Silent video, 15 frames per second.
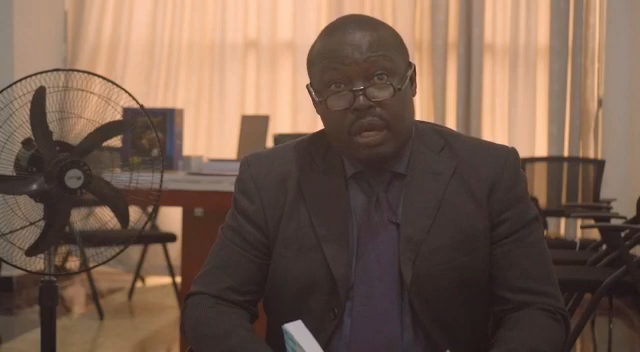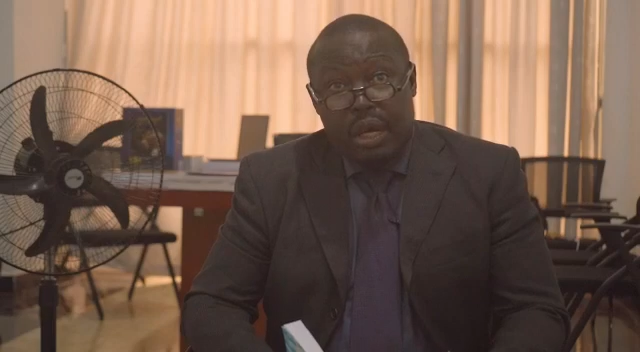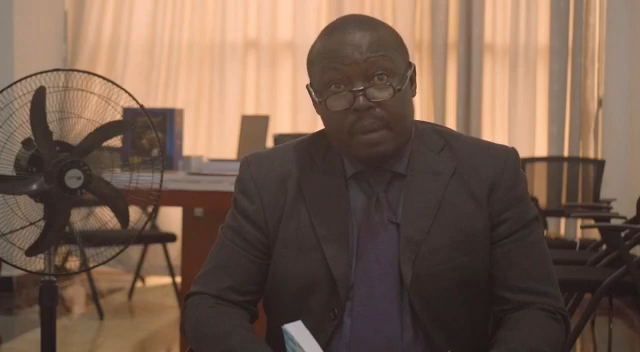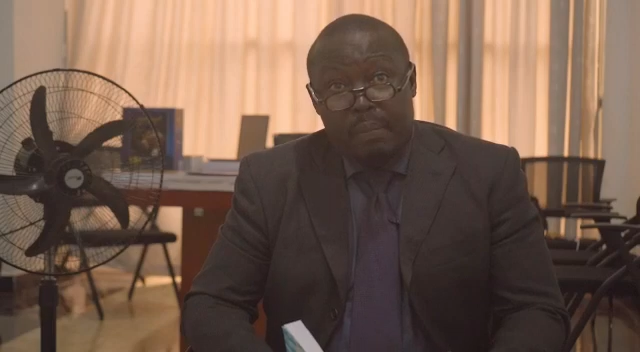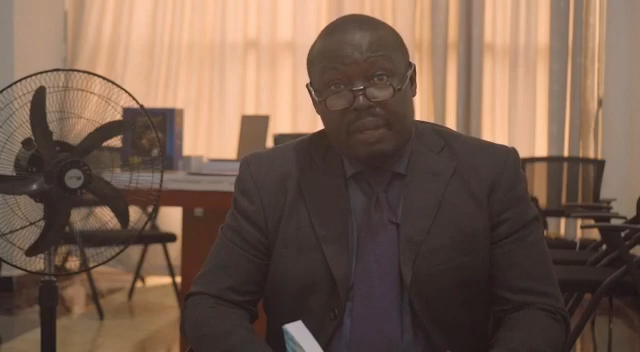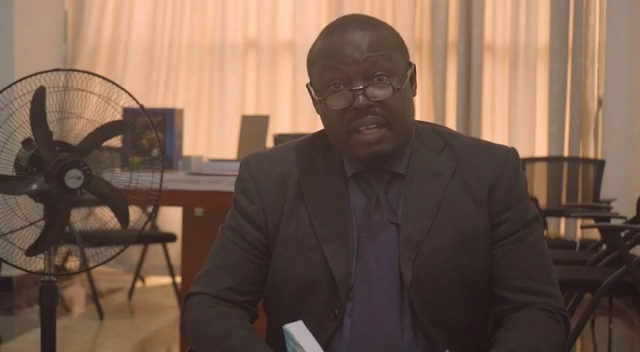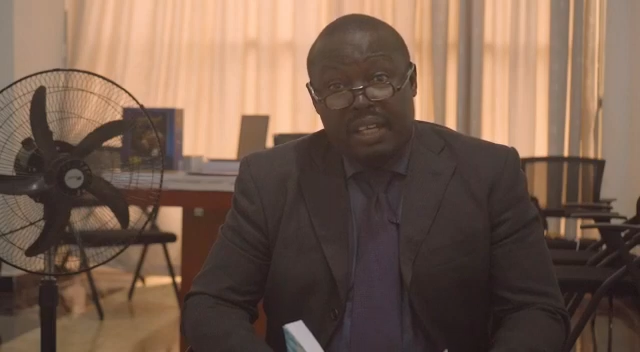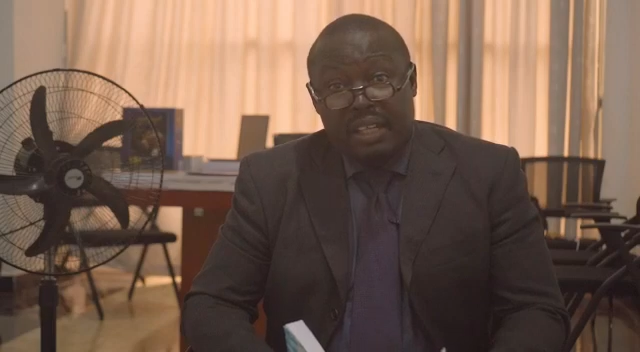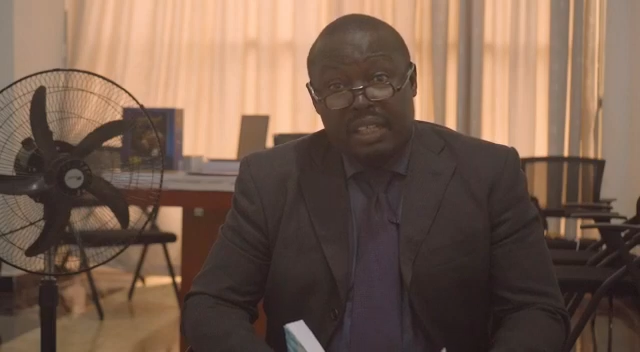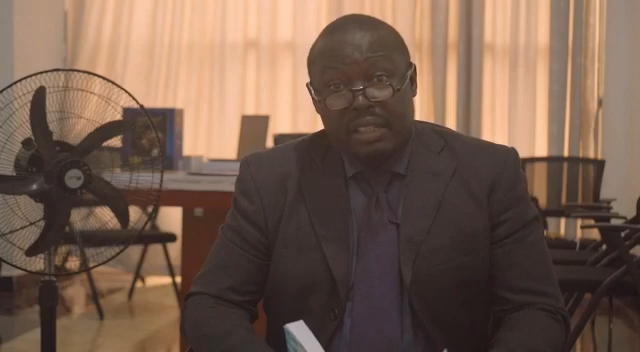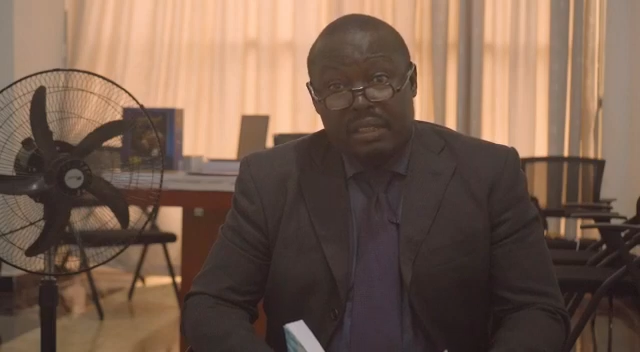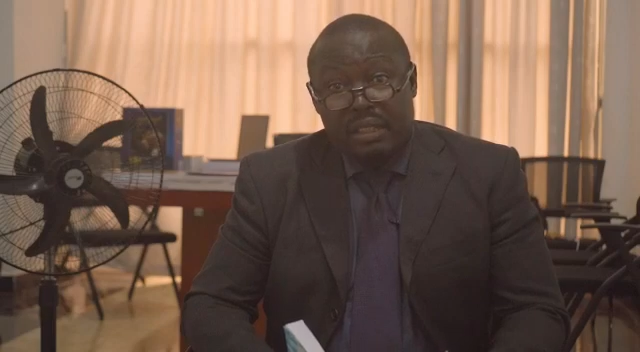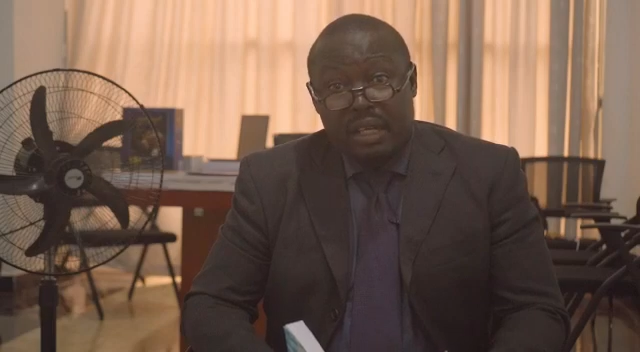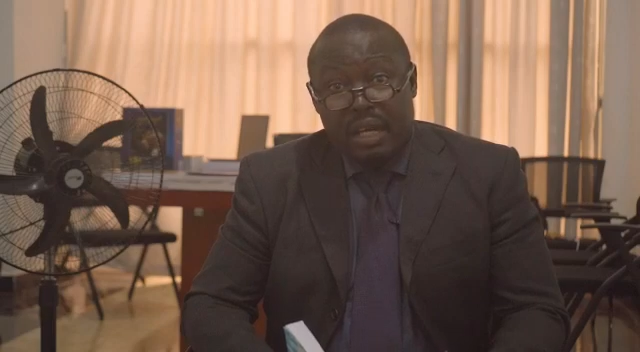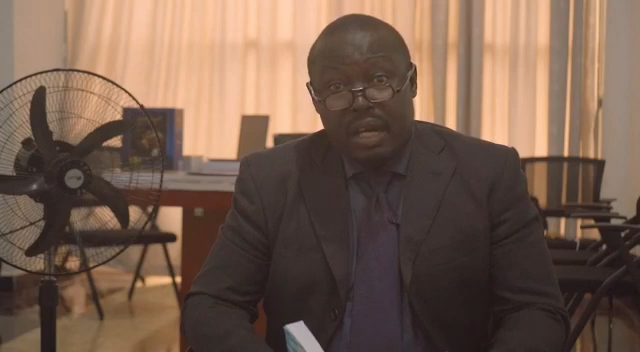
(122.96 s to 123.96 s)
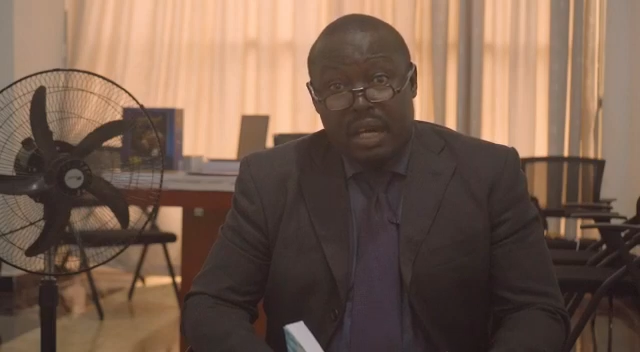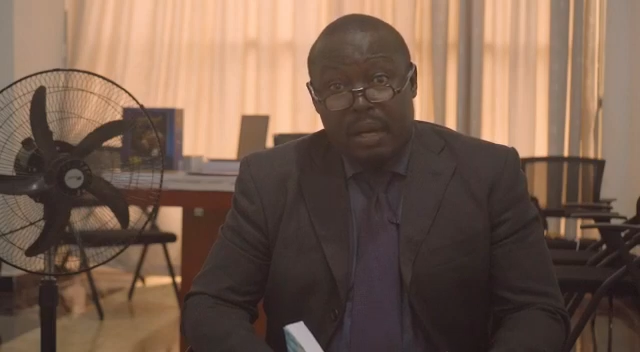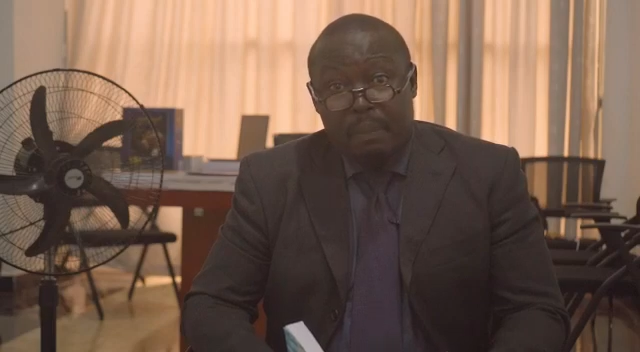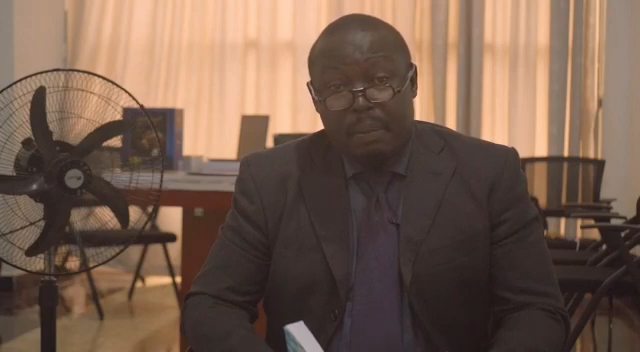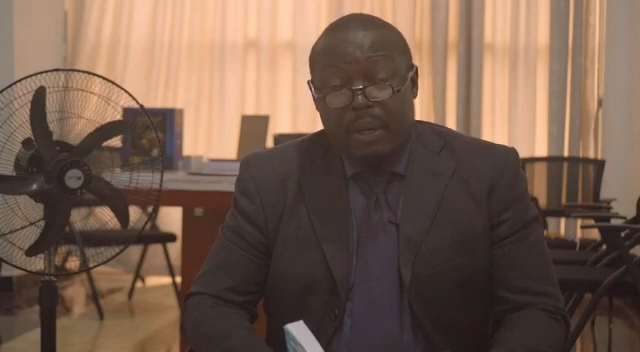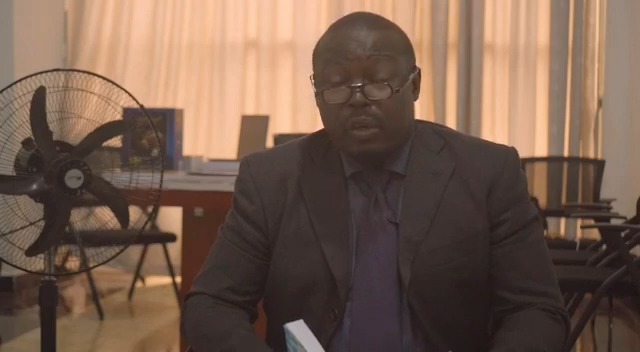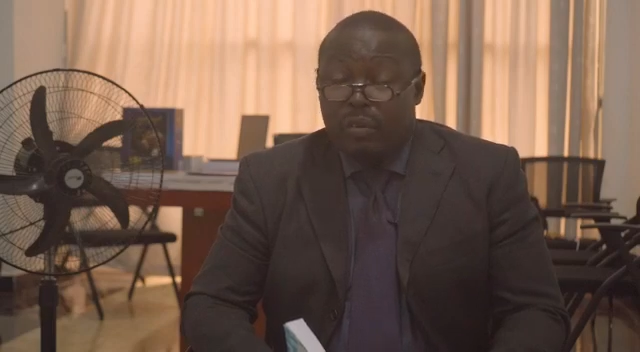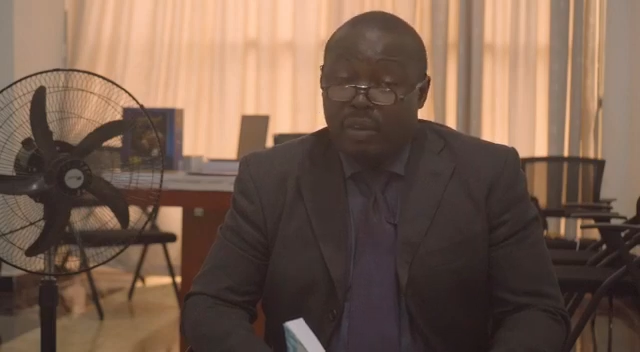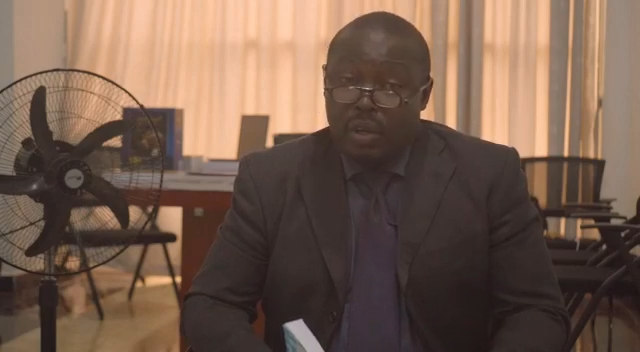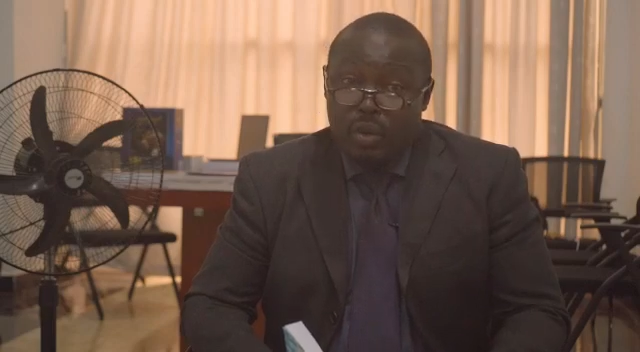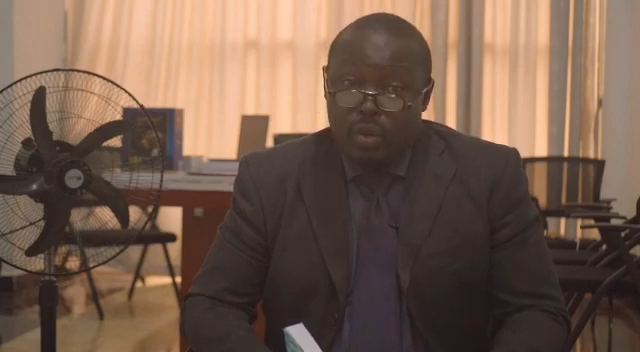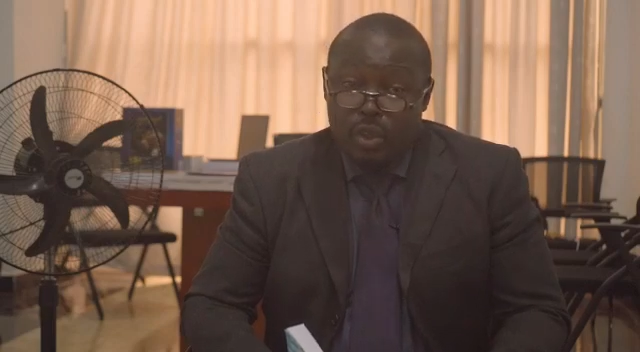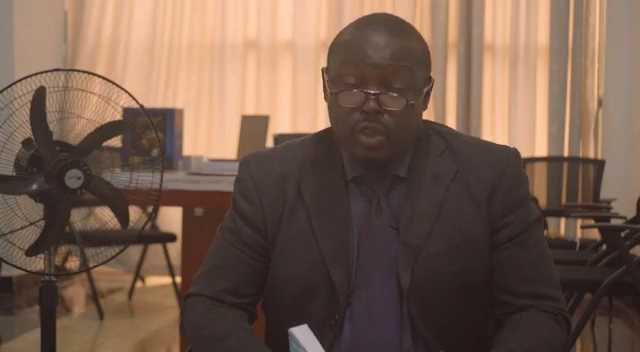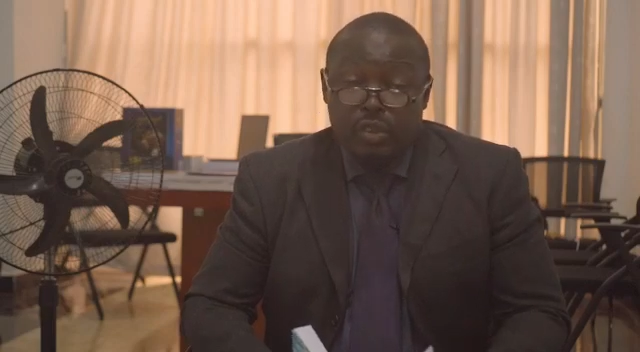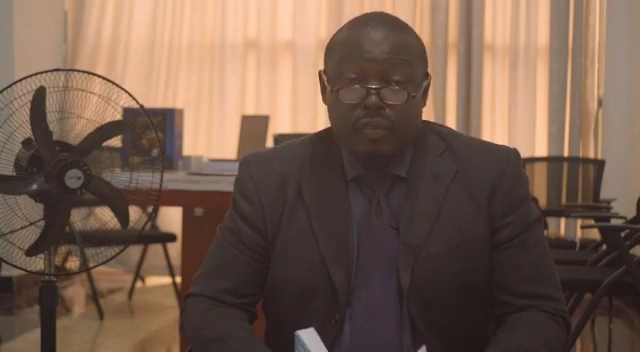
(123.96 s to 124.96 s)
and making it part of our
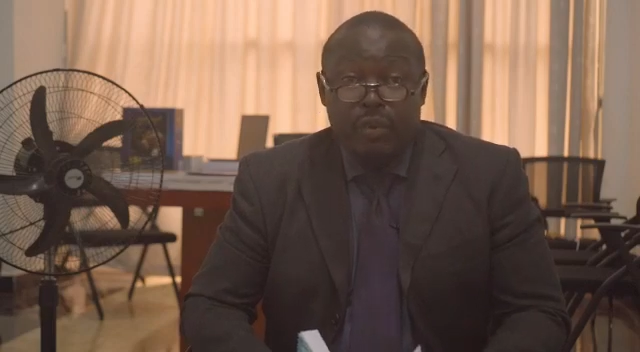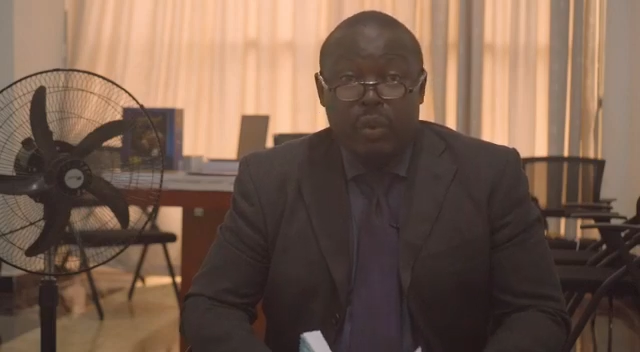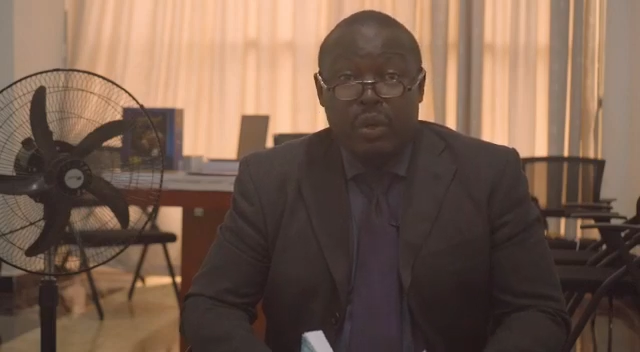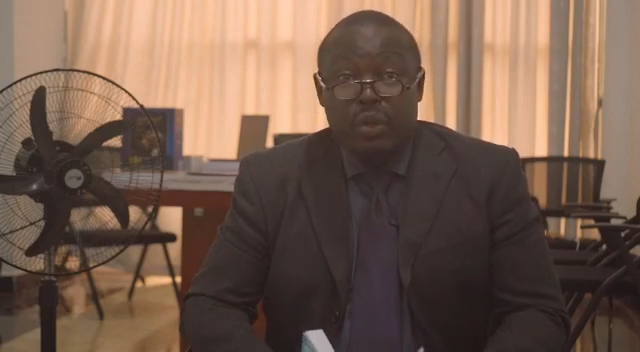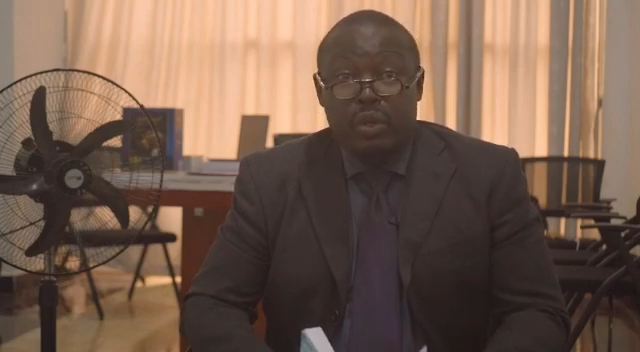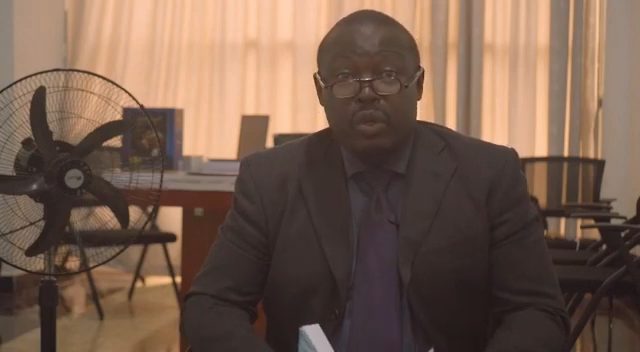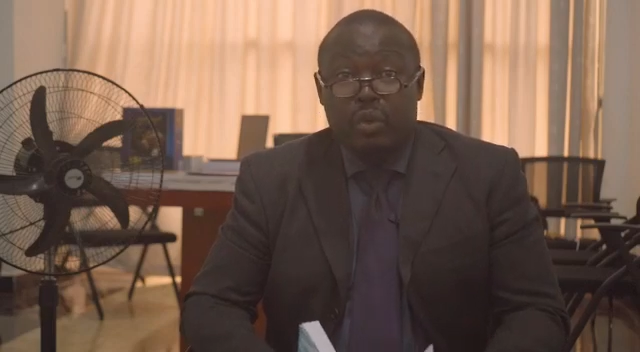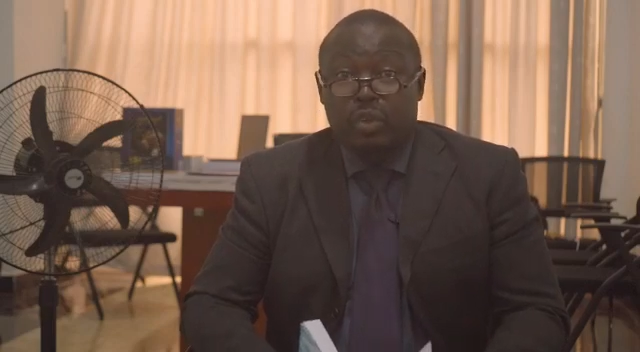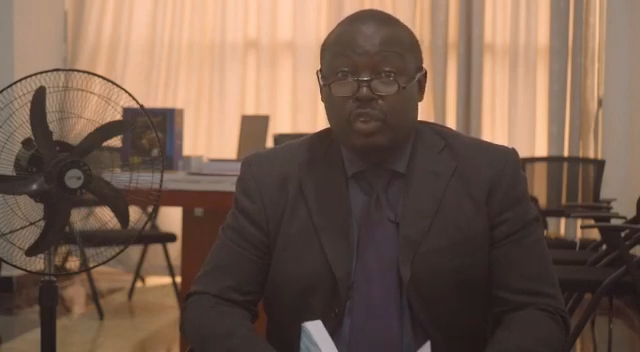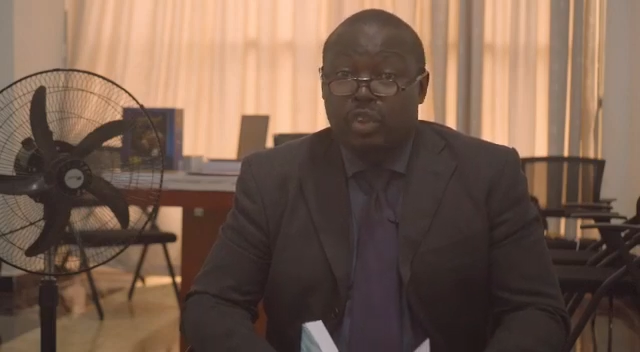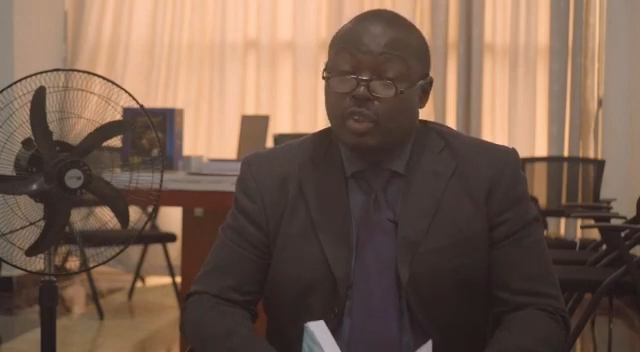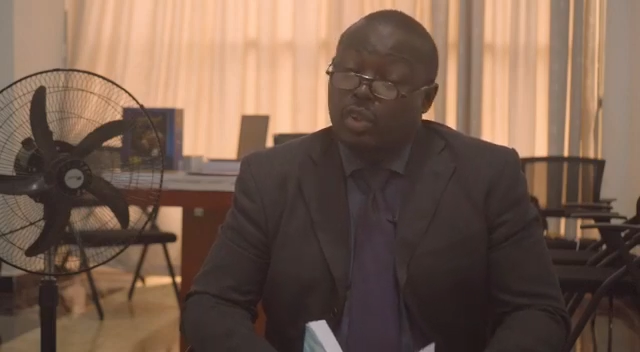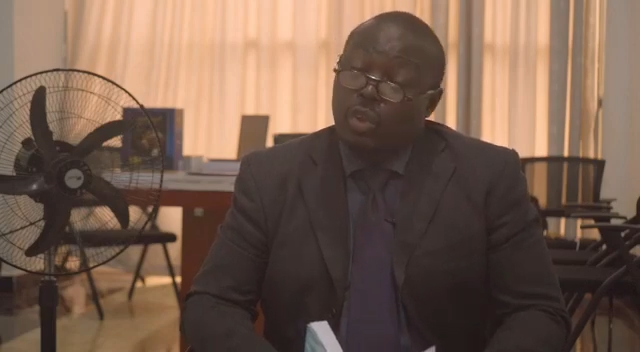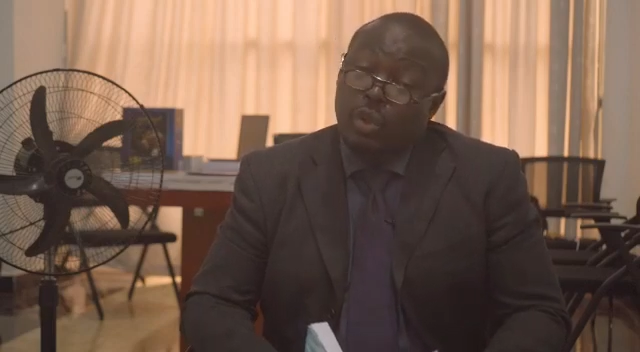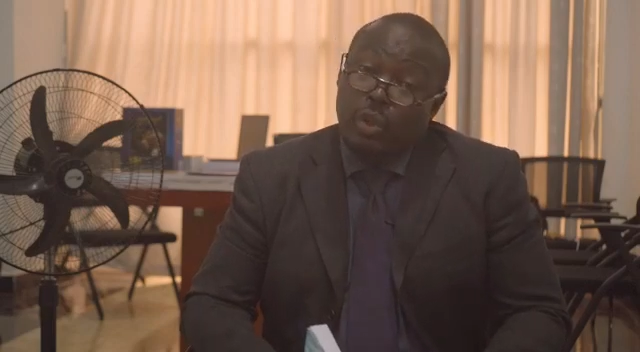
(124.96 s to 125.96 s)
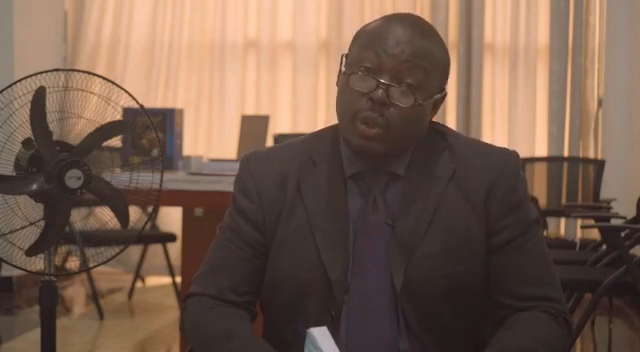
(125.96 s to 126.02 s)
law. Those of you who are doing constitutional